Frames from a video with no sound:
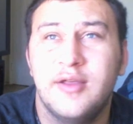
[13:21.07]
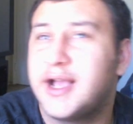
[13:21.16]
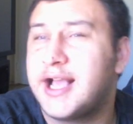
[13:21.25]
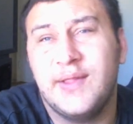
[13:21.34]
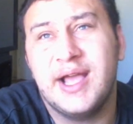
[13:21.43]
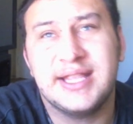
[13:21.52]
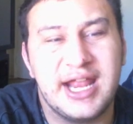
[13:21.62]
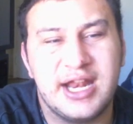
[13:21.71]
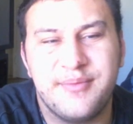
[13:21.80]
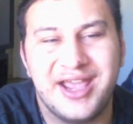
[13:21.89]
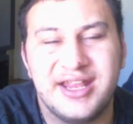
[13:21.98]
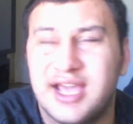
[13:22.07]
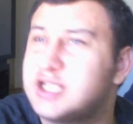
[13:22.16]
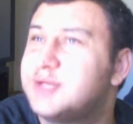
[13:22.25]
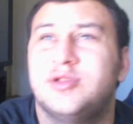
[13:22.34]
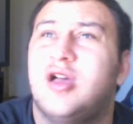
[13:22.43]
Like, I liked
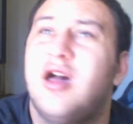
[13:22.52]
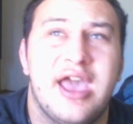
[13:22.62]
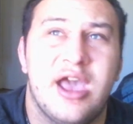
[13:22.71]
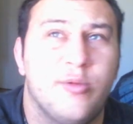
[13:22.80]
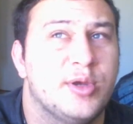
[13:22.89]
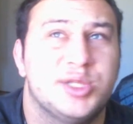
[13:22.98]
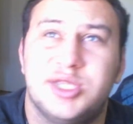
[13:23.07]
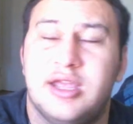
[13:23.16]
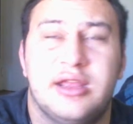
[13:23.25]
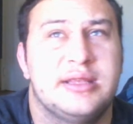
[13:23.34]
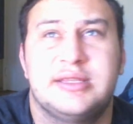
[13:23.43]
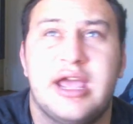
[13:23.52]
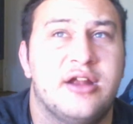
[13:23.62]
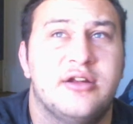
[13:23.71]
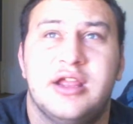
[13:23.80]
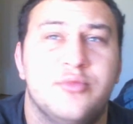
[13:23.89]
Animaniacs, but not every
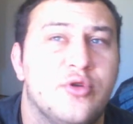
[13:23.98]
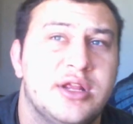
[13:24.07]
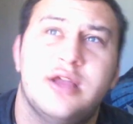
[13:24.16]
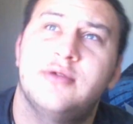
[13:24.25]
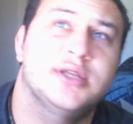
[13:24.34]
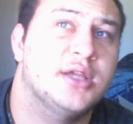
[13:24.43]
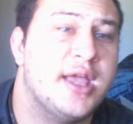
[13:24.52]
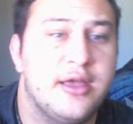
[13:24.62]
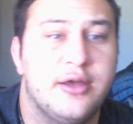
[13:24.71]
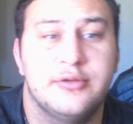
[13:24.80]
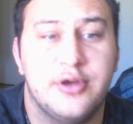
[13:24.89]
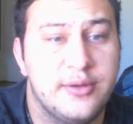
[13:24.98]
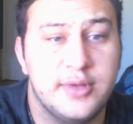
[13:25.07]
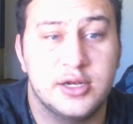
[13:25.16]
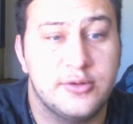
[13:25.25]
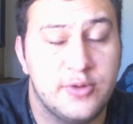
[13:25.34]
Saturday morning. I was like, hell no, I'm
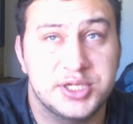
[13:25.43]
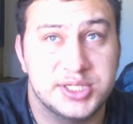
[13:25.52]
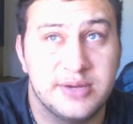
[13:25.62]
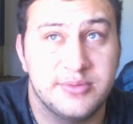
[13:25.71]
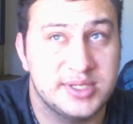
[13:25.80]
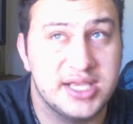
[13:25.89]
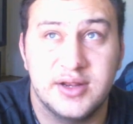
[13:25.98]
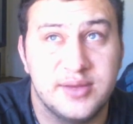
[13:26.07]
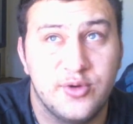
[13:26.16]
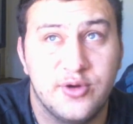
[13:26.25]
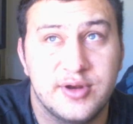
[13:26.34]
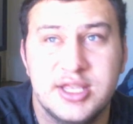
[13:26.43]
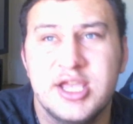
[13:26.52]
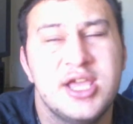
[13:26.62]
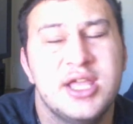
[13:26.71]
not going to watch this every Saturday morning.